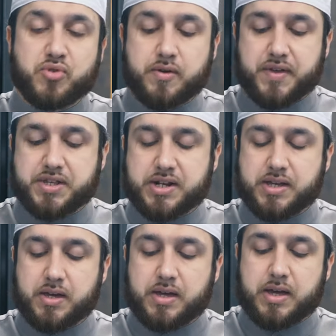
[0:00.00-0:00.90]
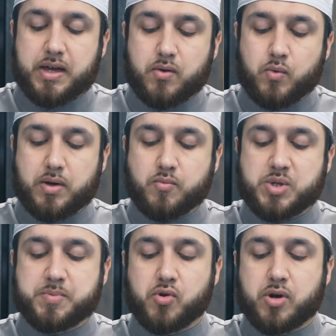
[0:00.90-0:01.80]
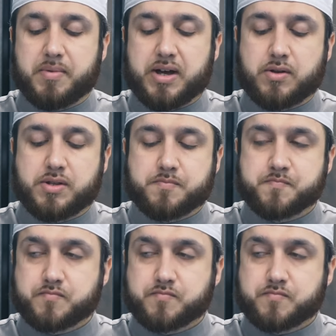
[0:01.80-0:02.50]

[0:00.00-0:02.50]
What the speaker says: previously when we spoke about